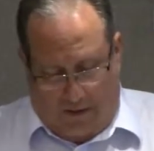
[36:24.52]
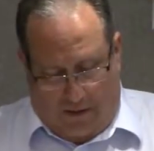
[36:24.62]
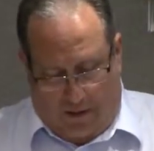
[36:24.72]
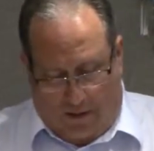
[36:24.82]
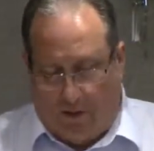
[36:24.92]

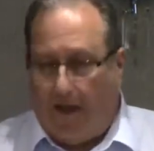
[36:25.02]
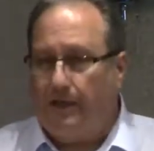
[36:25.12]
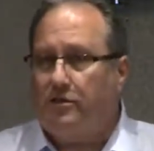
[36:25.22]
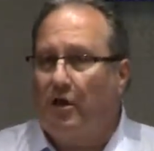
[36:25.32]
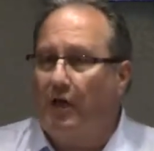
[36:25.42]
And so,
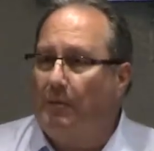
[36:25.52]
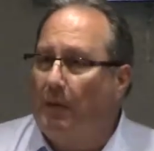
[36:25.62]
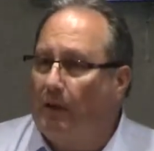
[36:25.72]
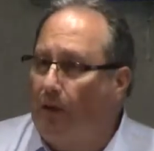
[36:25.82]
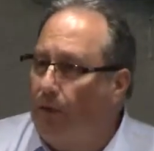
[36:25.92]
guys, talking
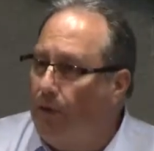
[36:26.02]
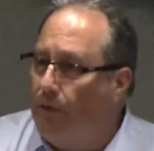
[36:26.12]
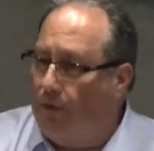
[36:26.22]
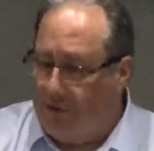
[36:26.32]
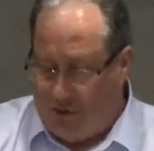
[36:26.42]
about literal
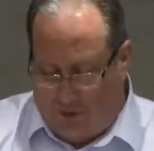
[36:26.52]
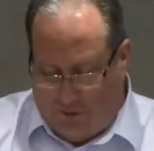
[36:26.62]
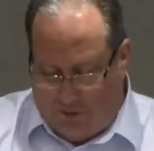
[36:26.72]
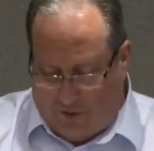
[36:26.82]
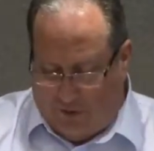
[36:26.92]
thorns, the
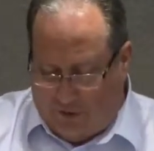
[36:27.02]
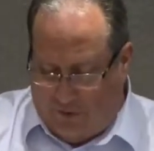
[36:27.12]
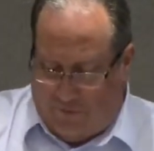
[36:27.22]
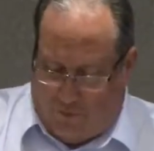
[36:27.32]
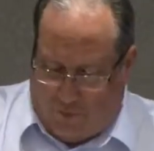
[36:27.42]
only thing they're
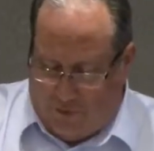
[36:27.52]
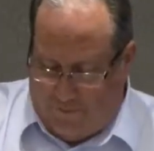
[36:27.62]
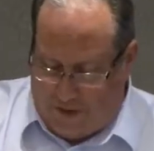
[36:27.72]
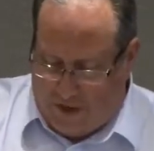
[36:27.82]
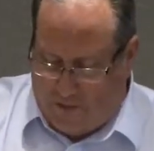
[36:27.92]
good for
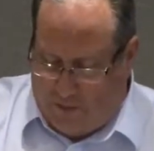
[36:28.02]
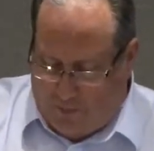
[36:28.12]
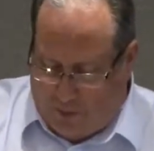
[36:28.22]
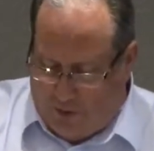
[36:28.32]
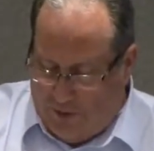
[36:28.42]
is to be
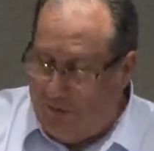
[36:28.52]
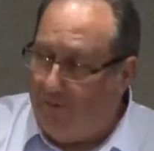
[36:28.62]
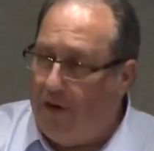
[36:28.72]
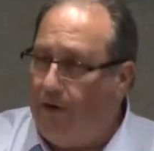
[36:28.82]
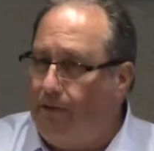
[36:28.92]
burned in the
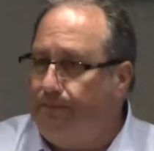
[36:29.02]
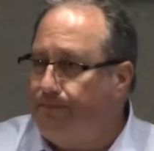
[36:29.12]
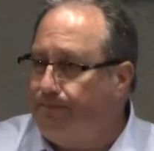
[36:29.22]
fire,